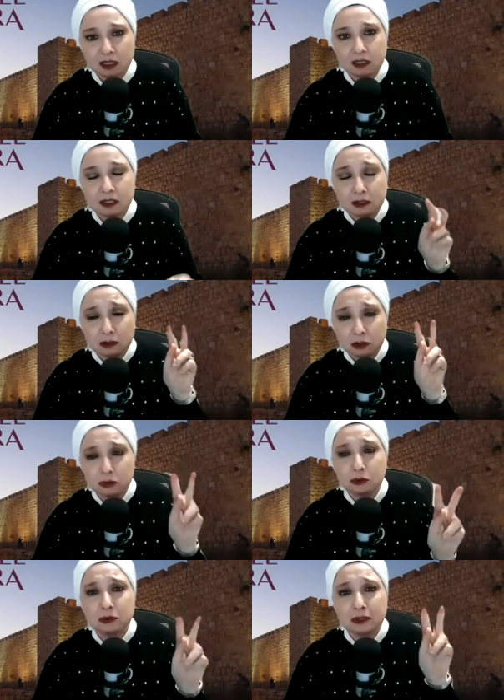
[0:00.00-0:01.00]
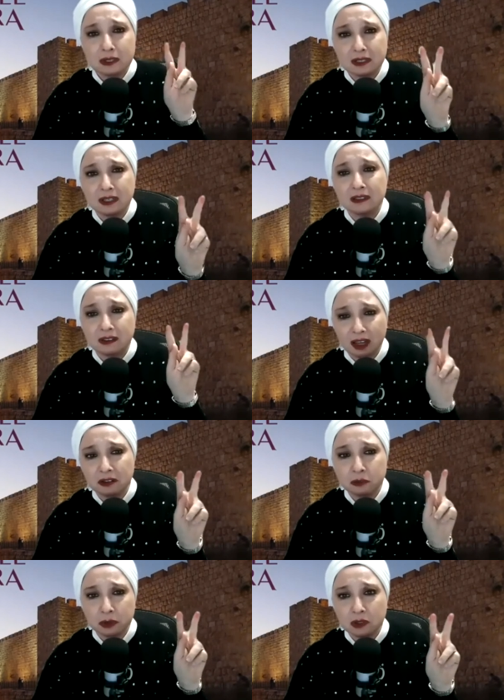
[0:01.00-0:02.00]
These are two distinct
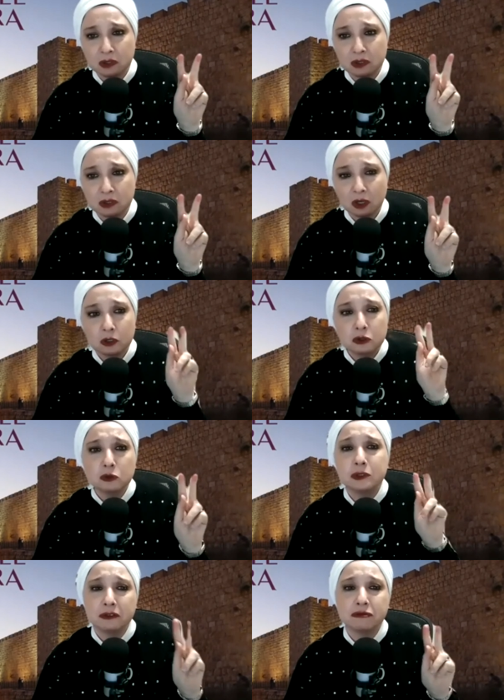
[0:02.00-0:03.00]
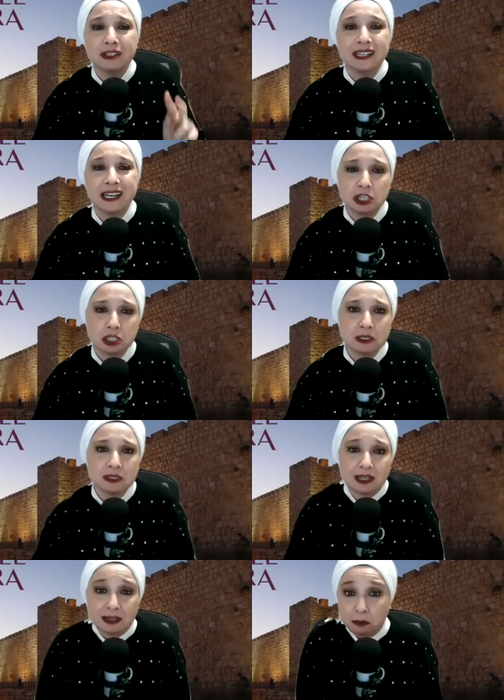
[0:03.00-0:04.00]
enemies, two different nations
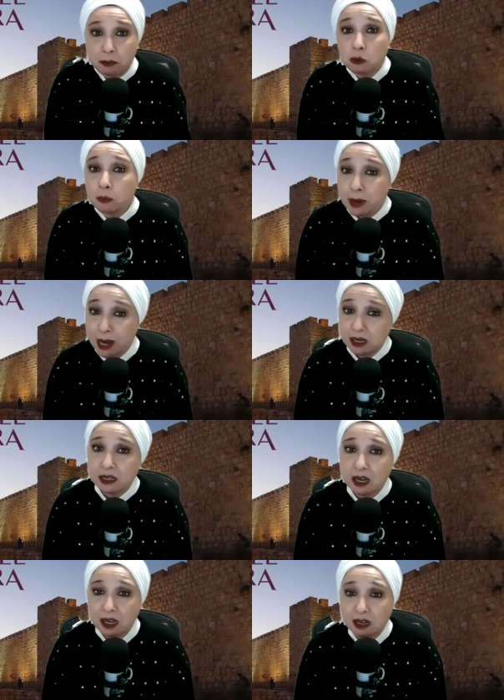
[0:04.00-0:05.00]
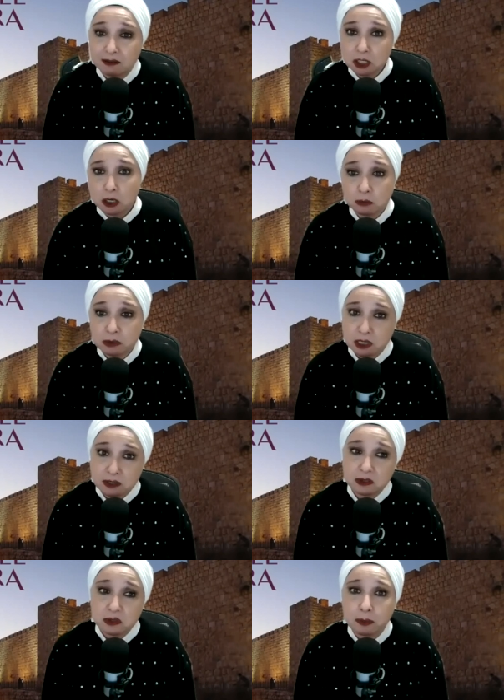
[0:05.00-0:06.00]
that Rabbeinu Bachya, alav shalom,
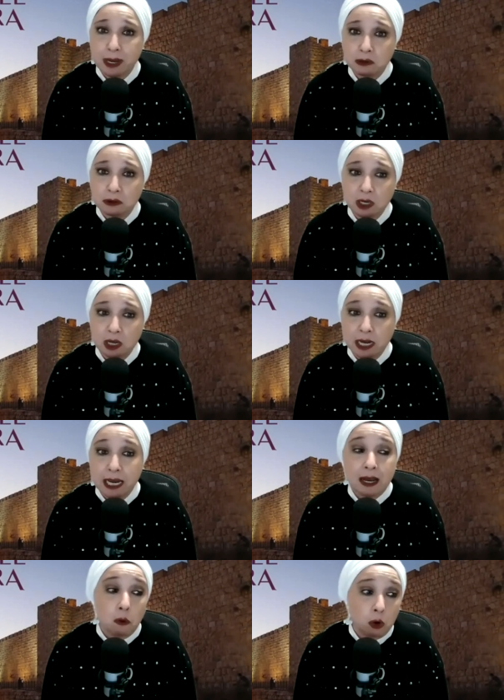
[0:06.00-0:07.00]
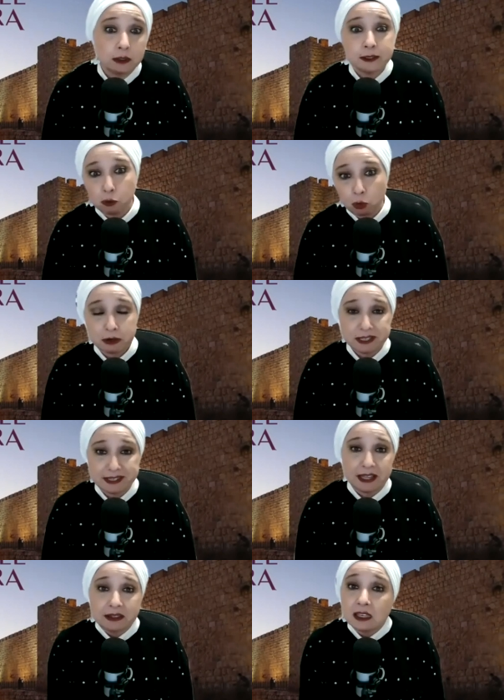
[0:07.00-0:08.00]
tells us about, and one is worse
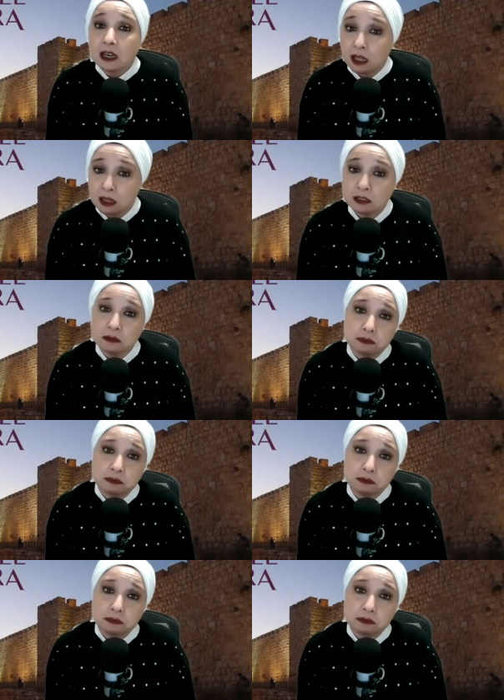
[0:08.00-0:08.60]
than the other.